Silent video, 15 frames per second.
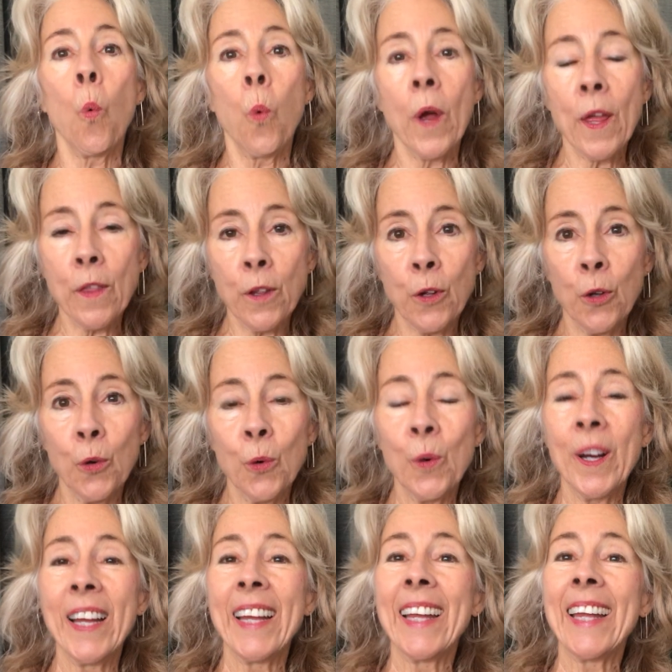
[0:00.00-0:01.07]
with
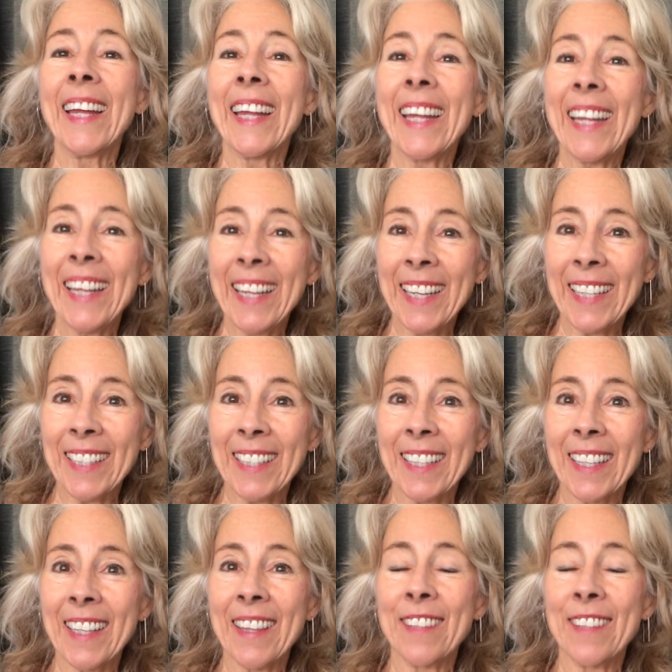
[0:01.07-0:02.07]
you in.